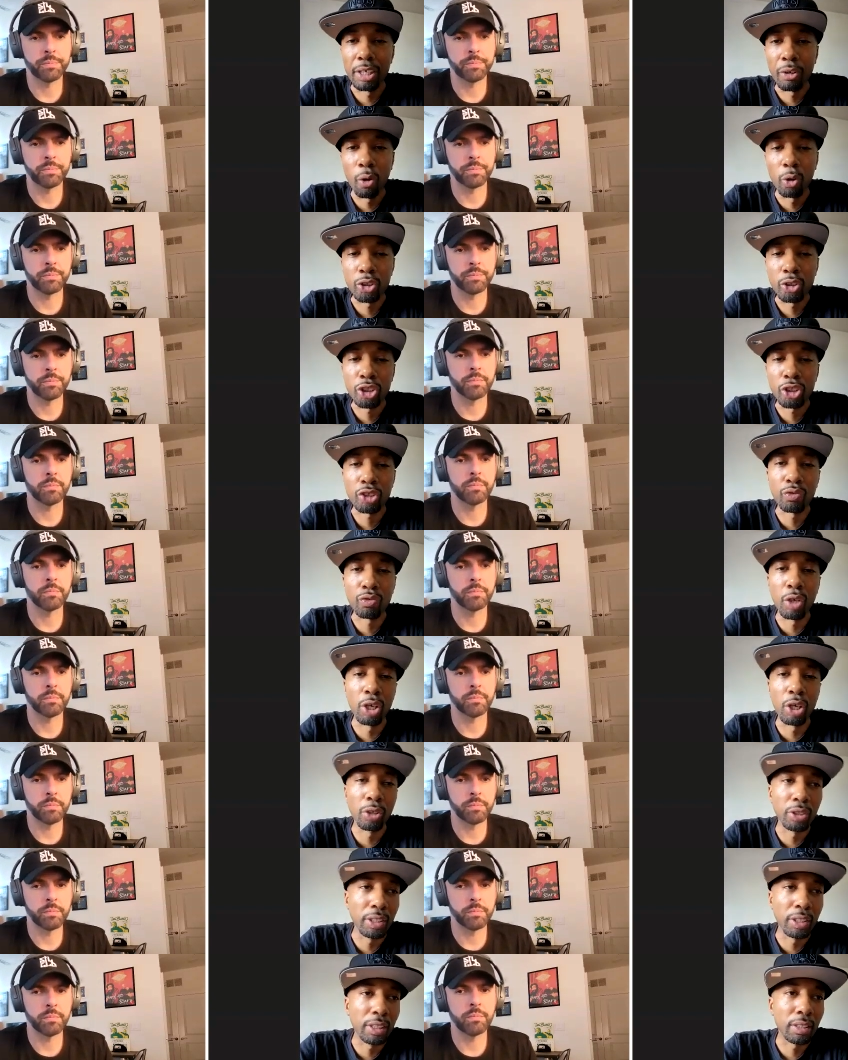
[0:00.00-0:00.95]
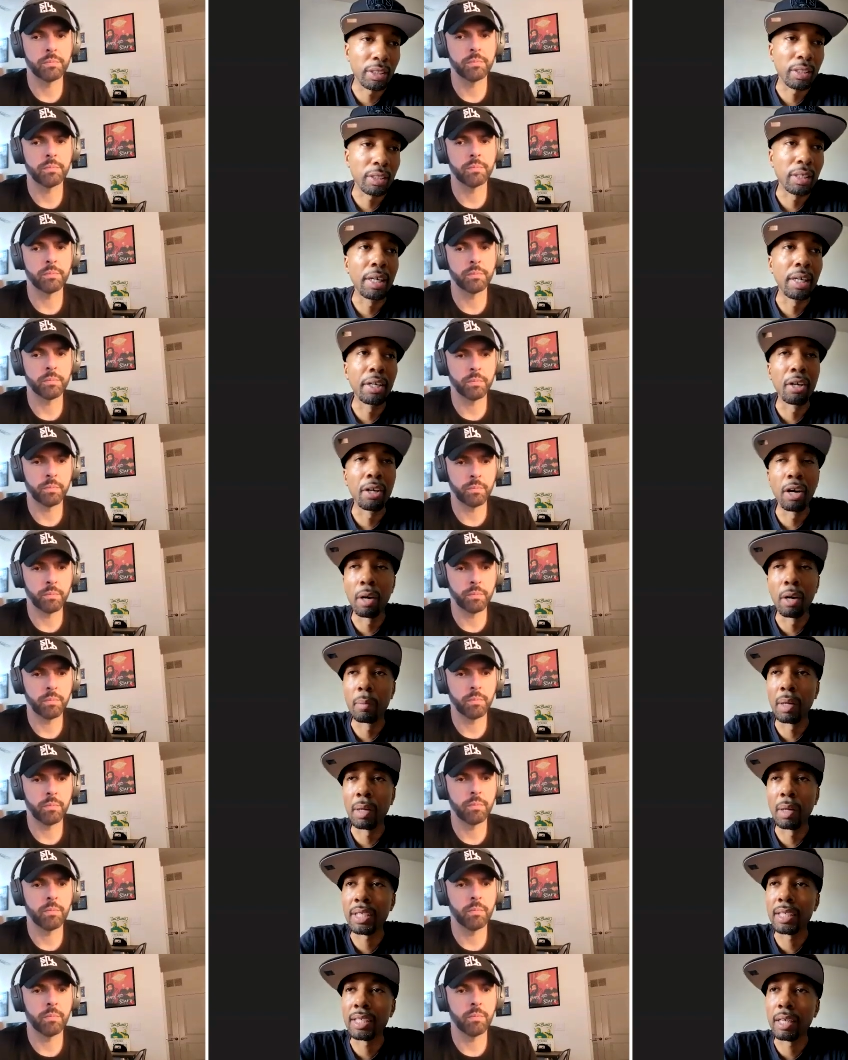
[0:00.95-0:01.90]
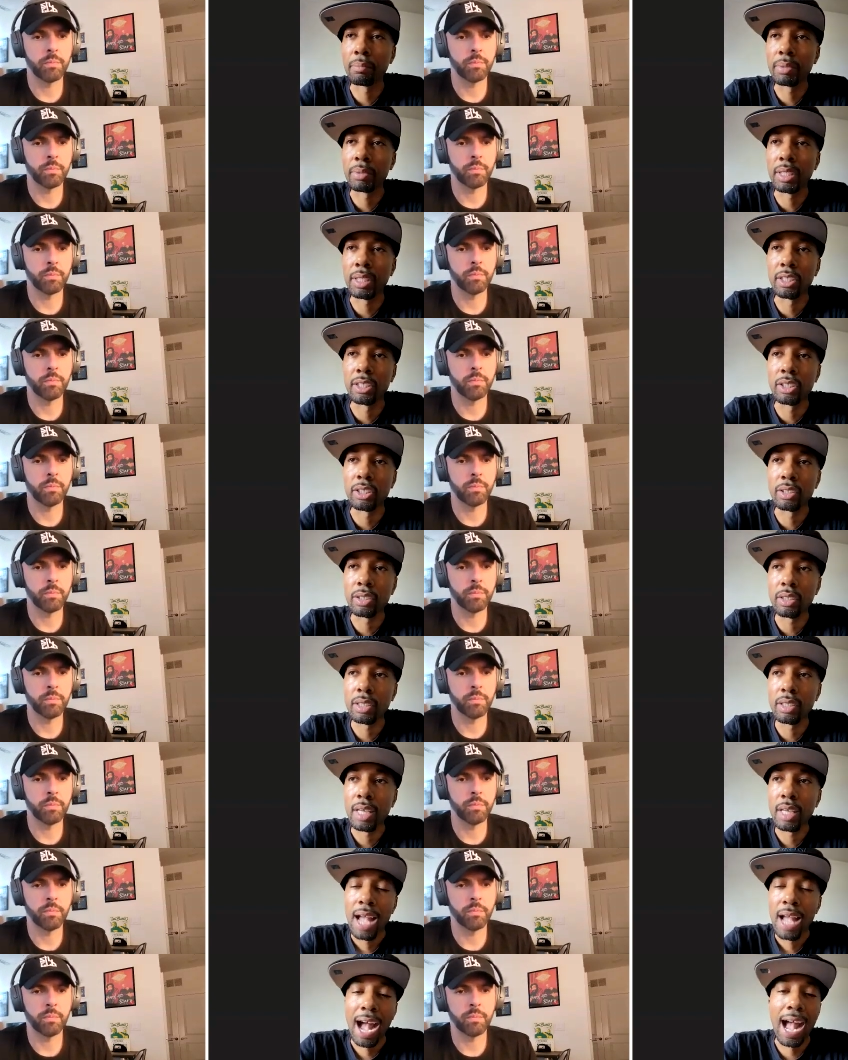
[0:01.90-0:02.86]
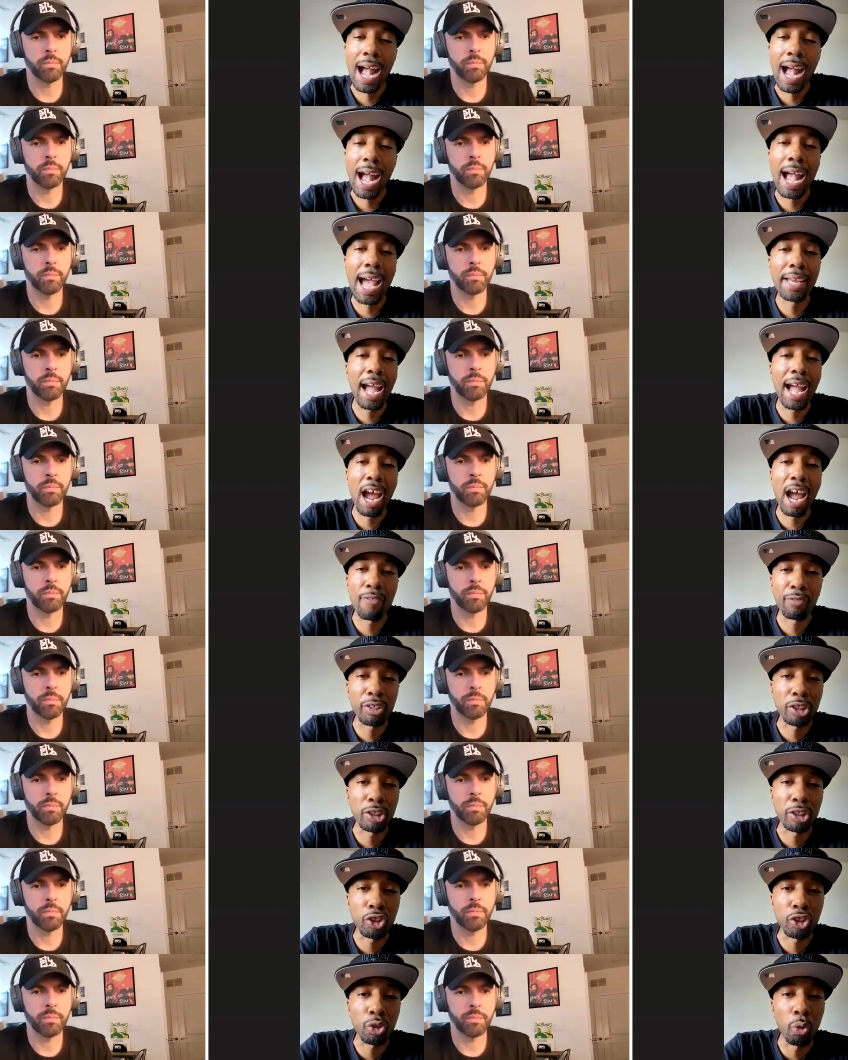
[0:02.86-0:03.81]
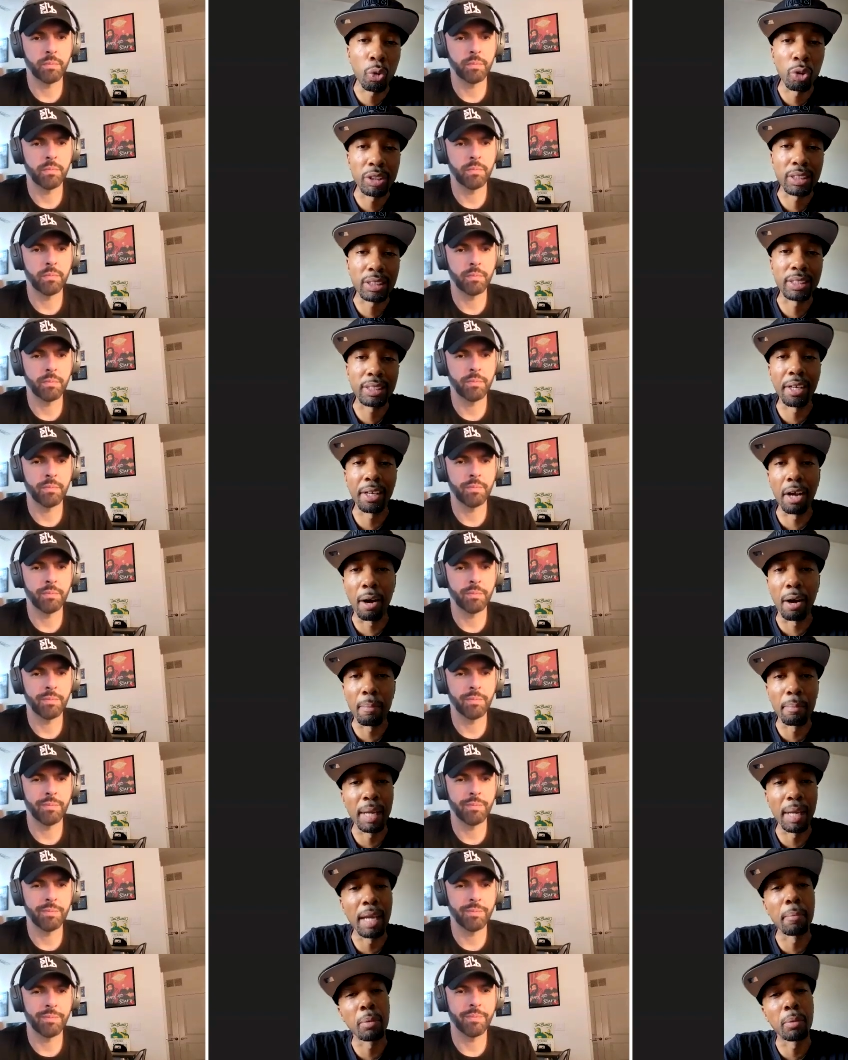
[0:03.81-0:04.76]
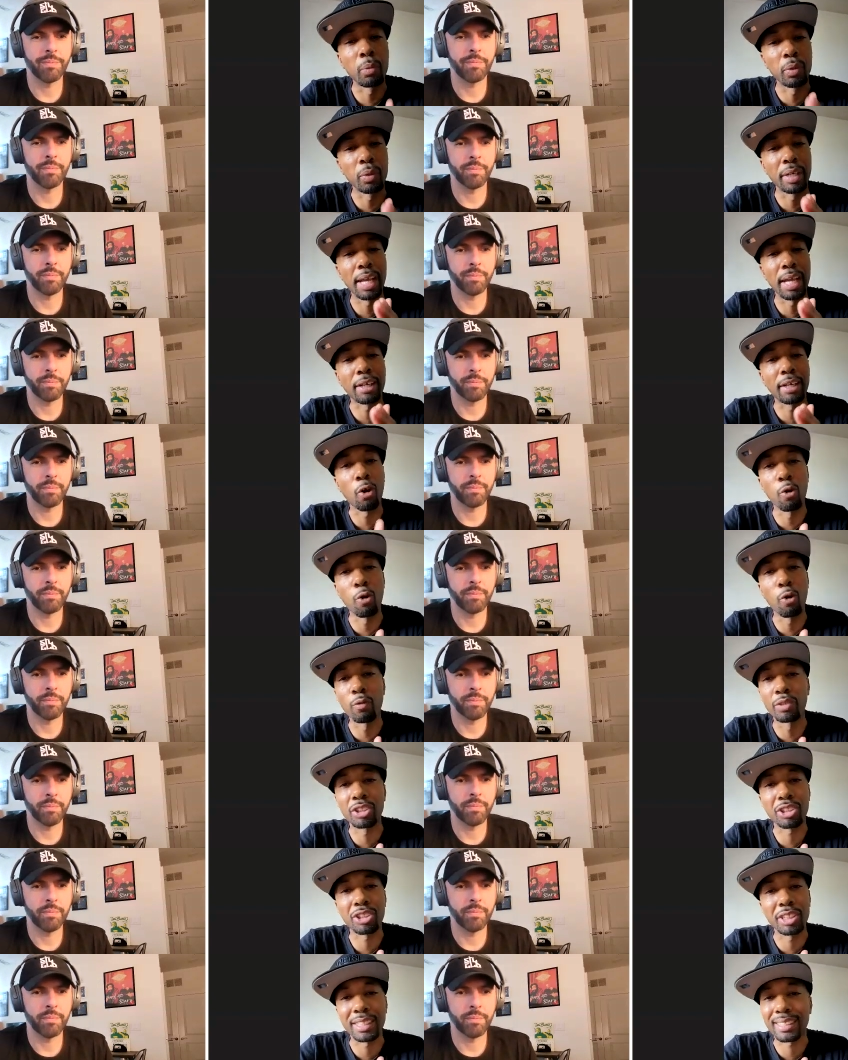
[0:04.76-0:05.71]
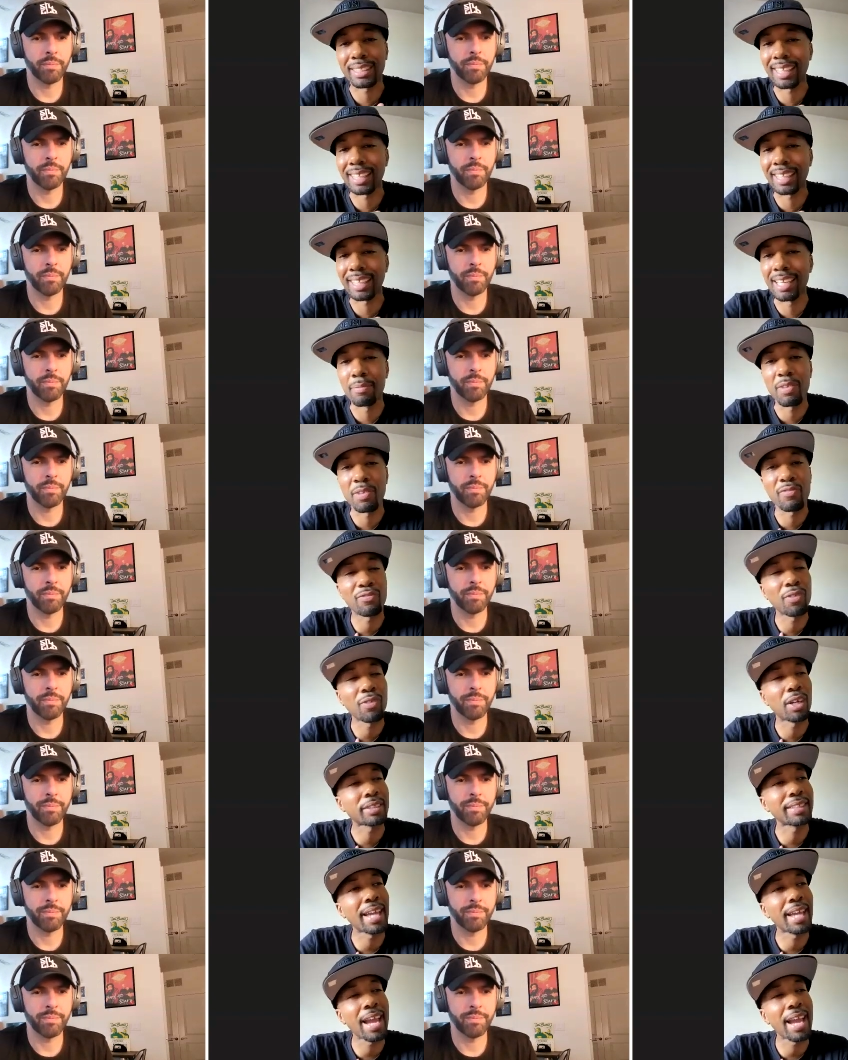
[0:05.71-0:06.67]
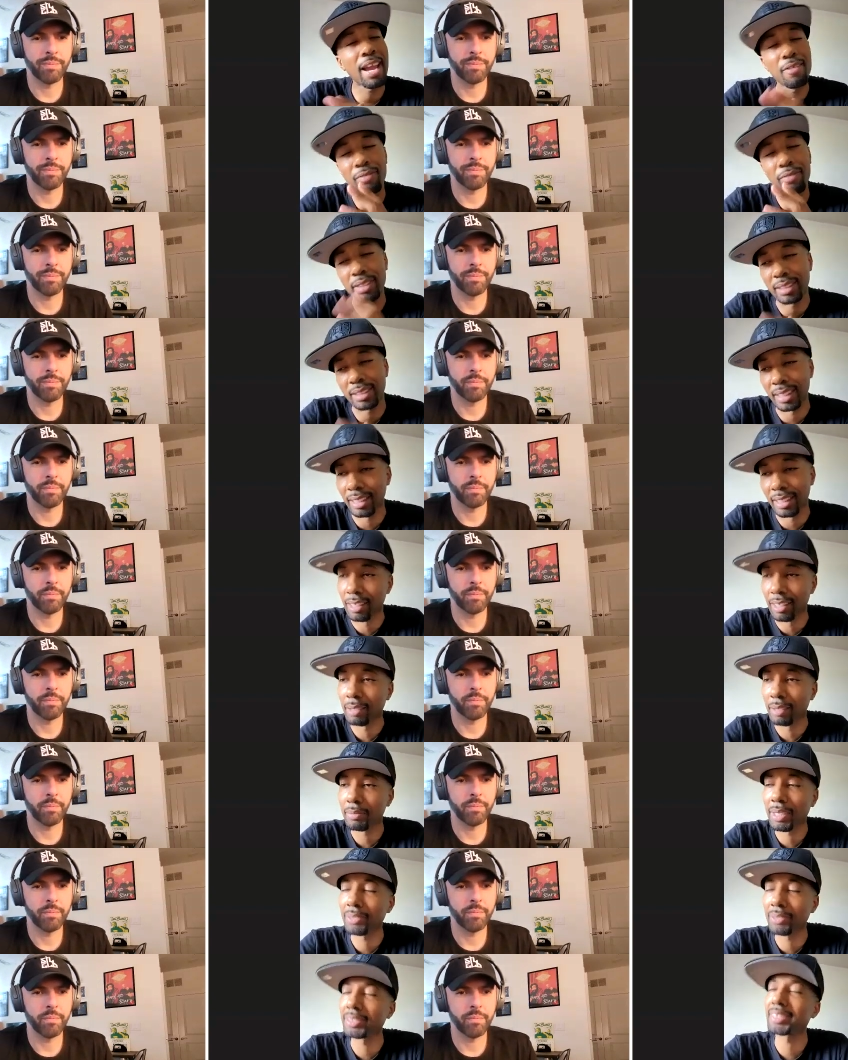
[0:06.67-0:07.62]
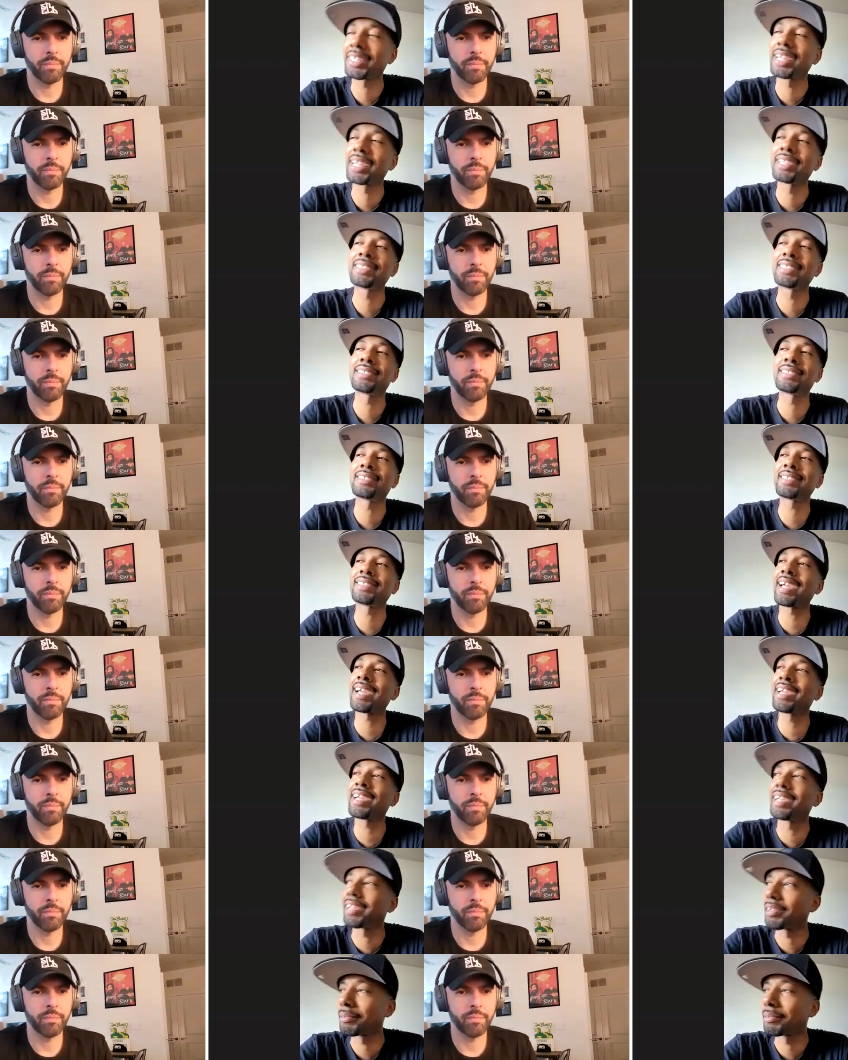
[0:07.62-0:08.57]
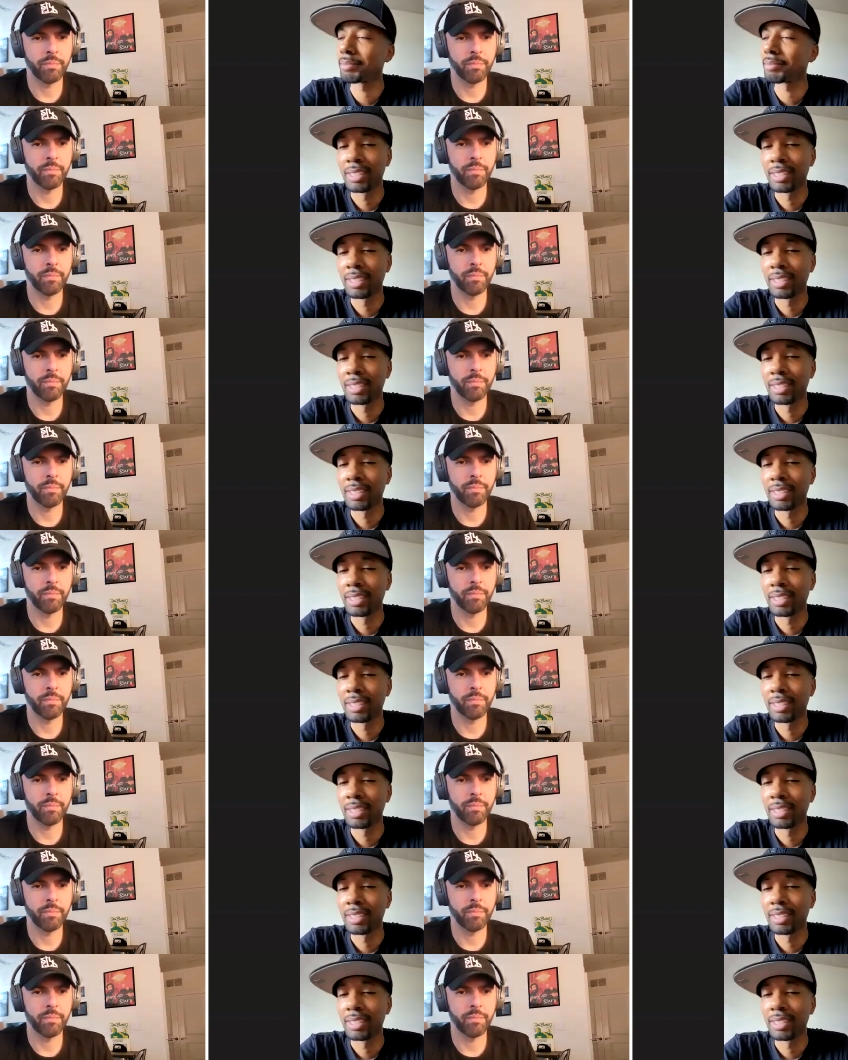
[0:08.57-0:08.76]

Speaker 1: and Australia. And um I think I'm getting a I had an African tour set up, man, but when that COVID shit came, it fucked everything up. I was like, damn.